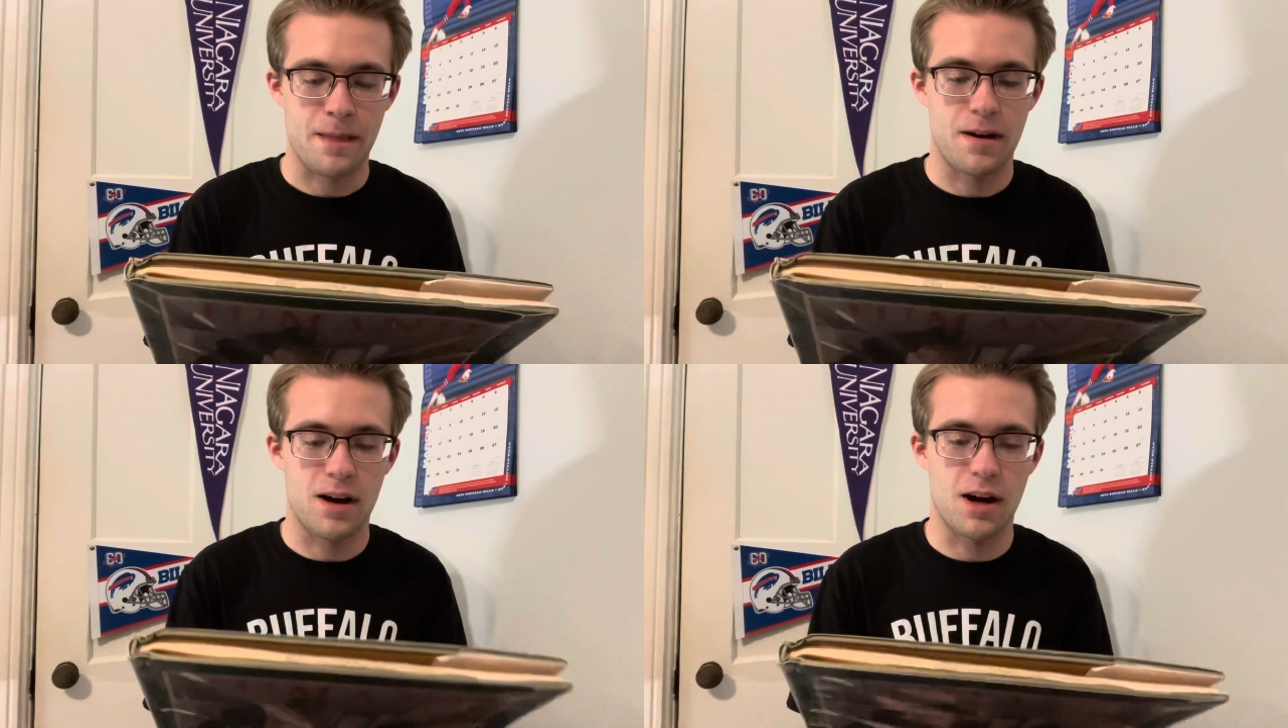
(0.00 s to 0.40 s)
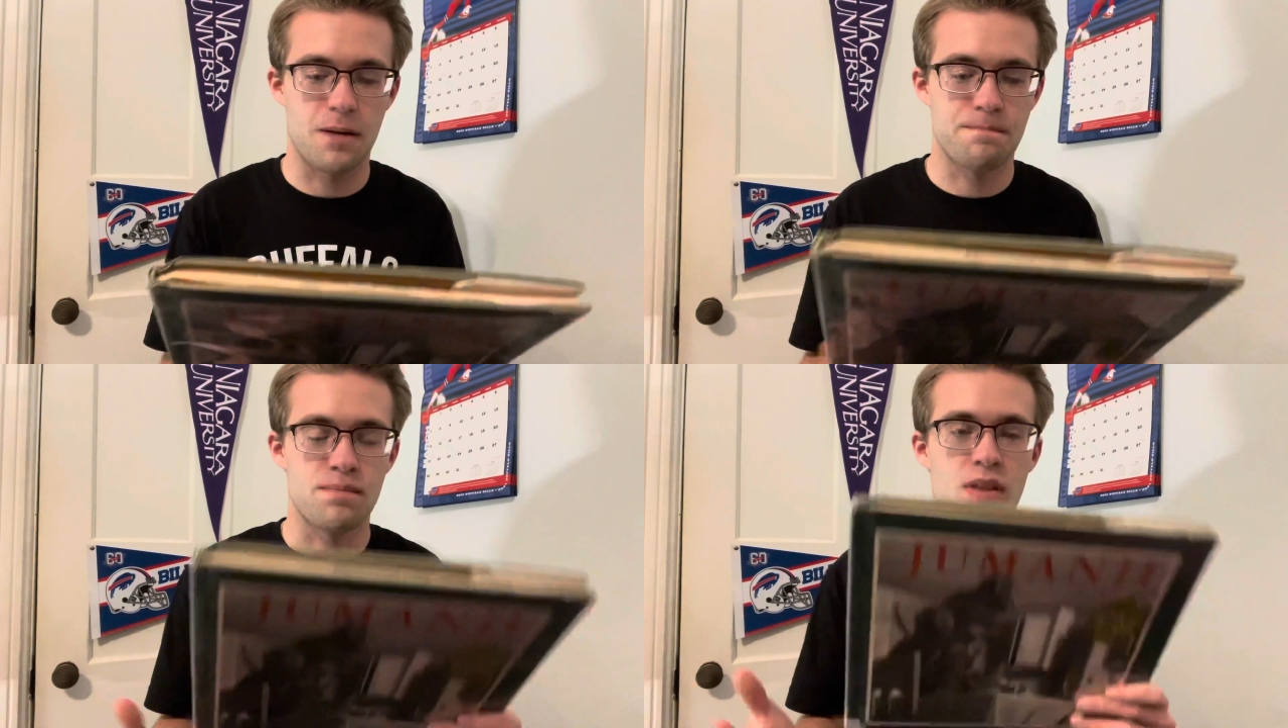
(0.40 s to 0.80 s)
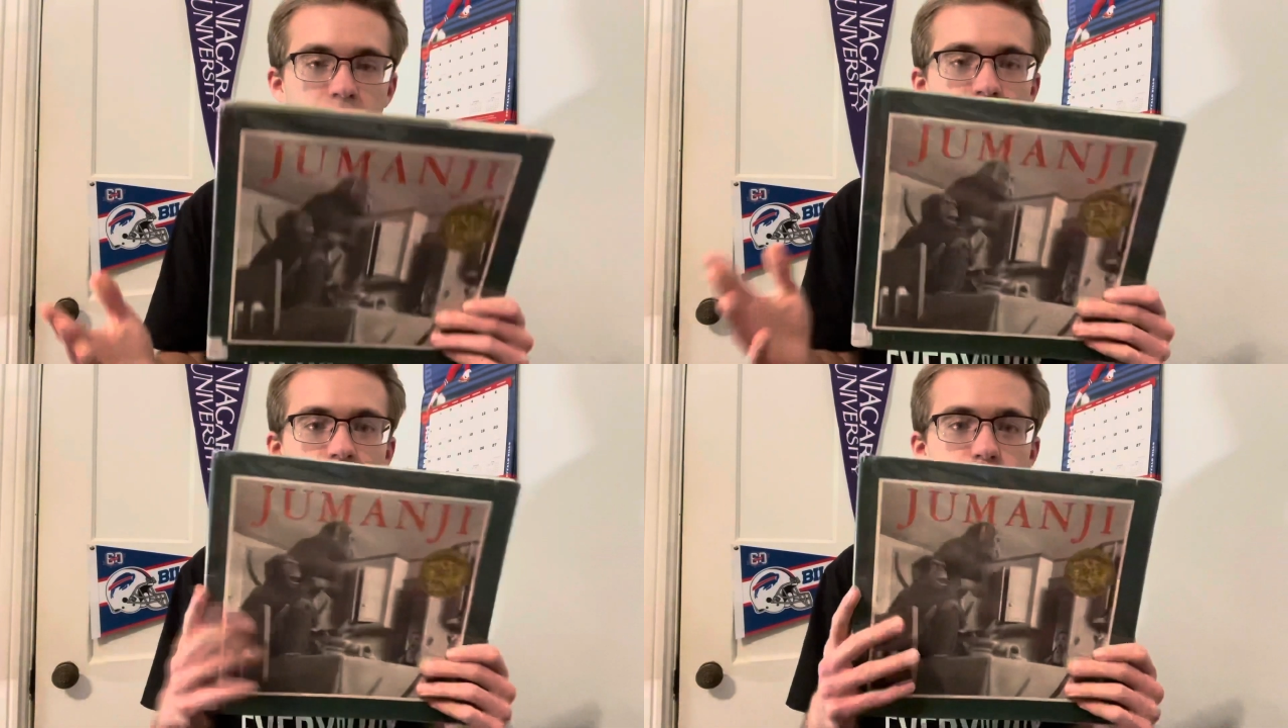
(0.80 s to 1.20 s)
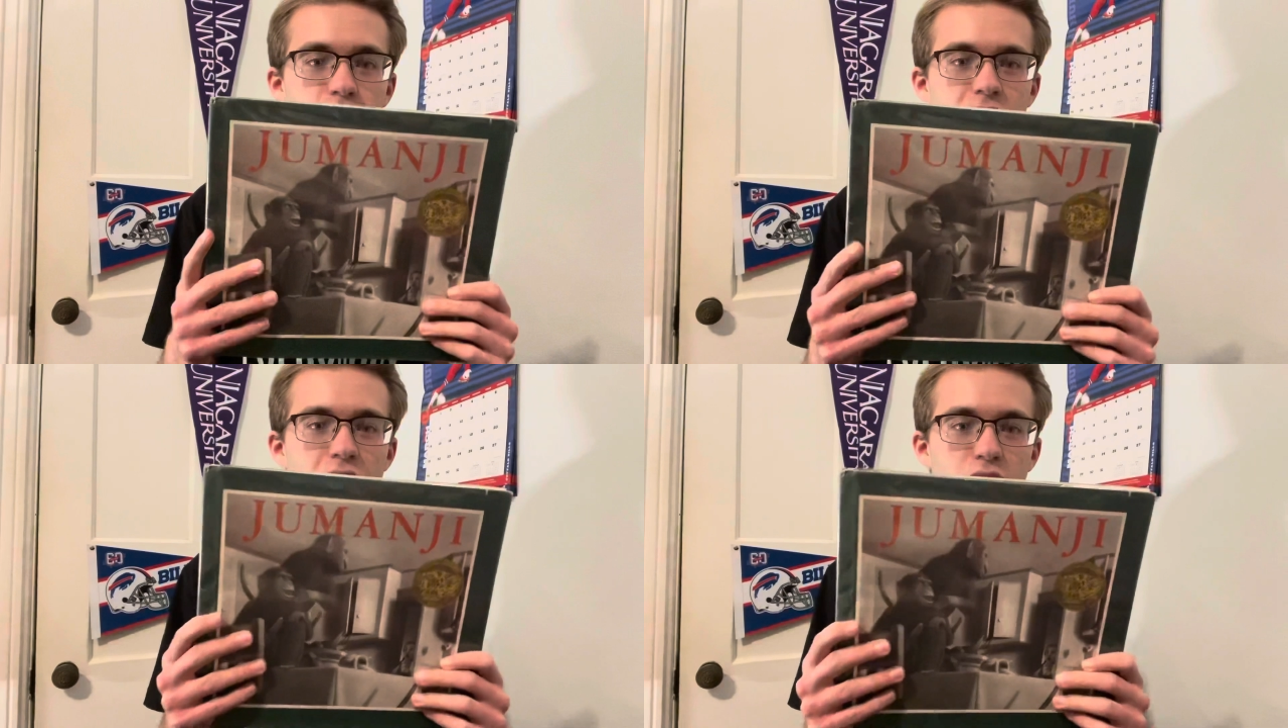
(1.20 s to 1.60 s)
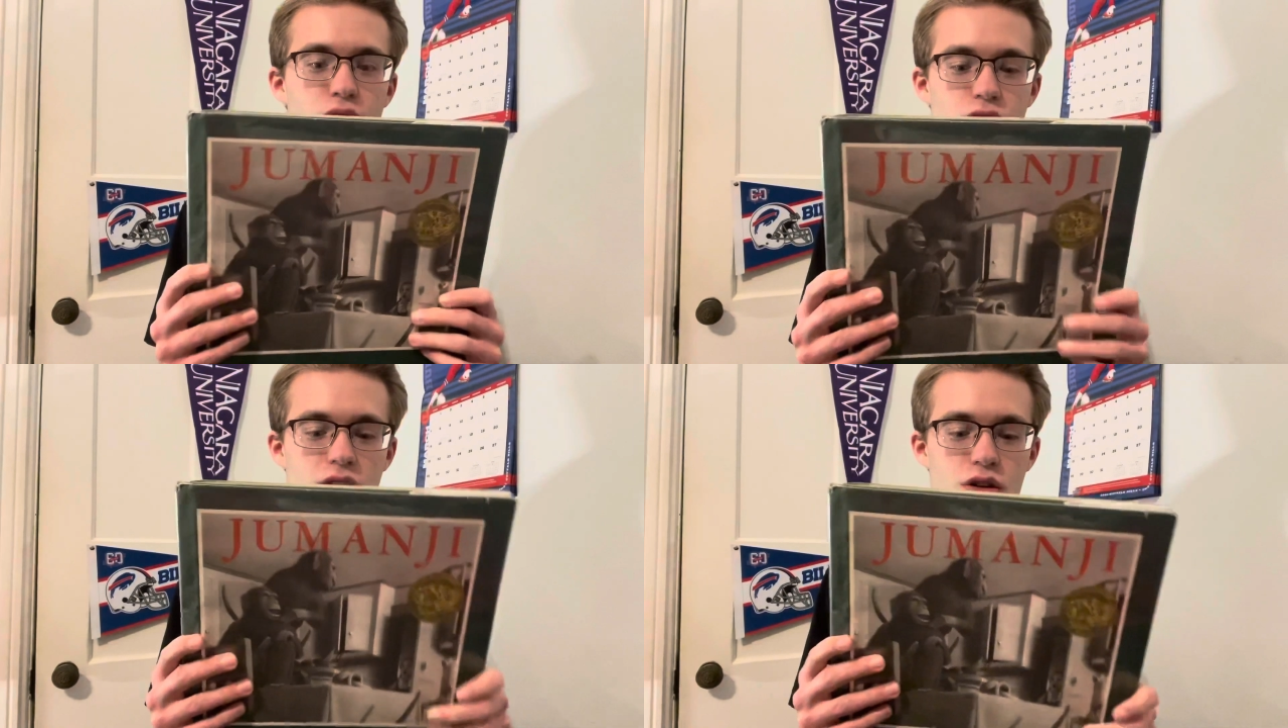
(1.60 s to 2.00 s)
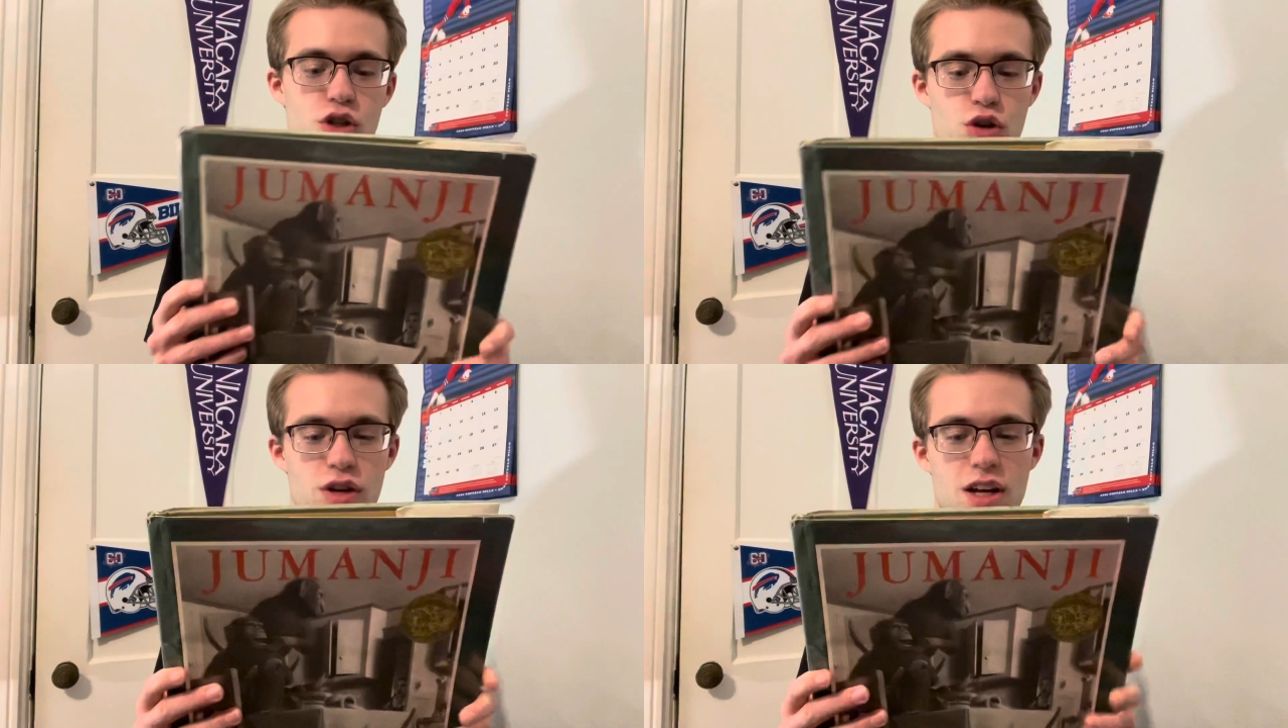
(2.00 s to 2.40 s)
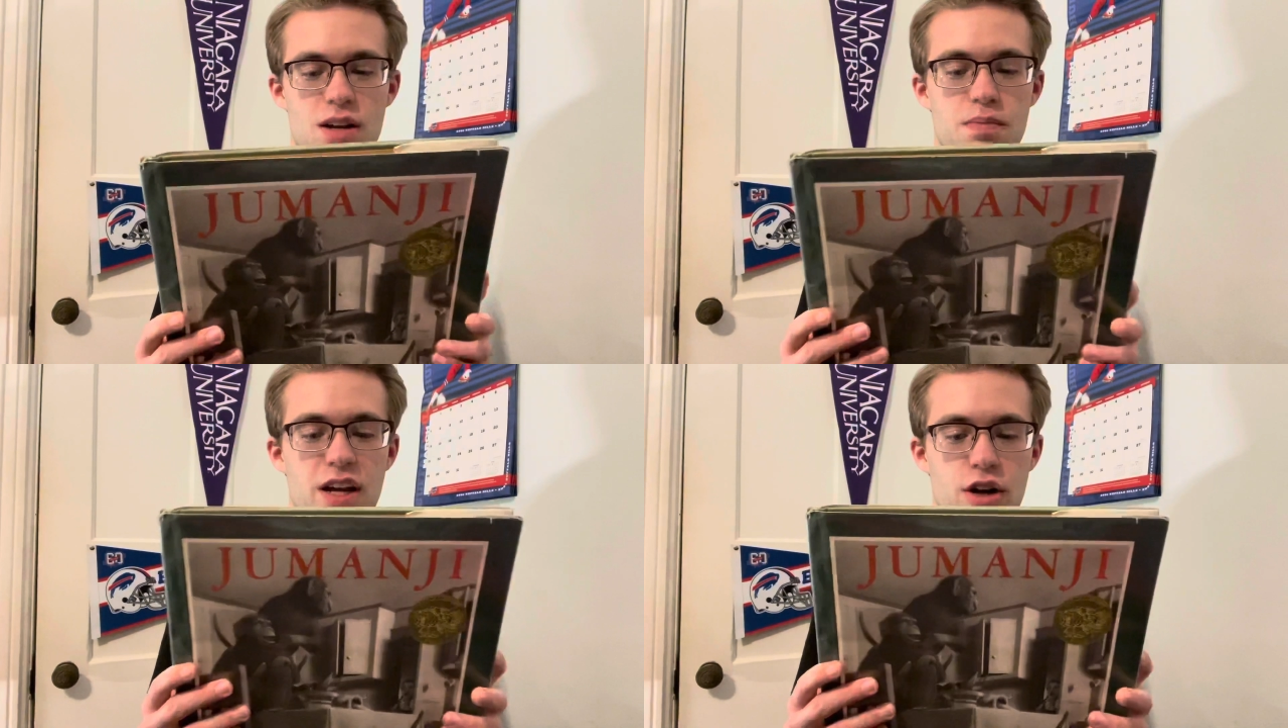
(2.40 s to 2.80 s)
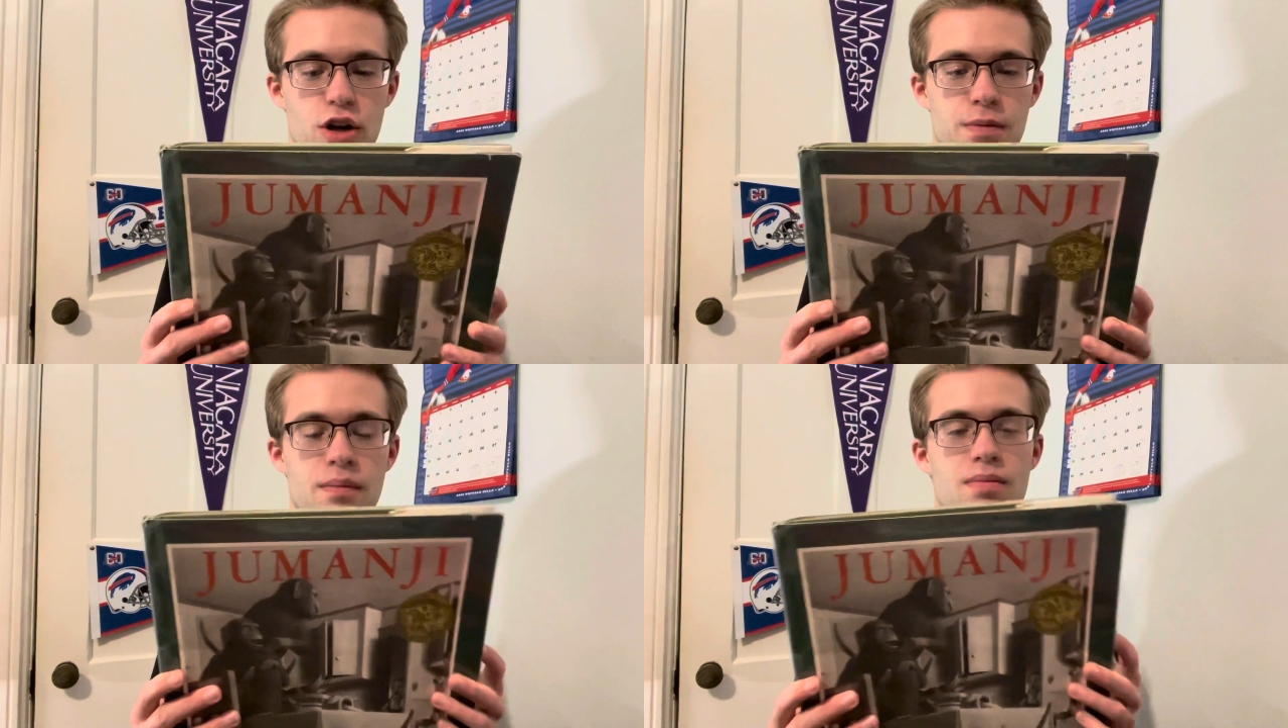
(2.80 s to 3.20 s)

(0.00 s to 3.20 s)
The book follows Judy and Peter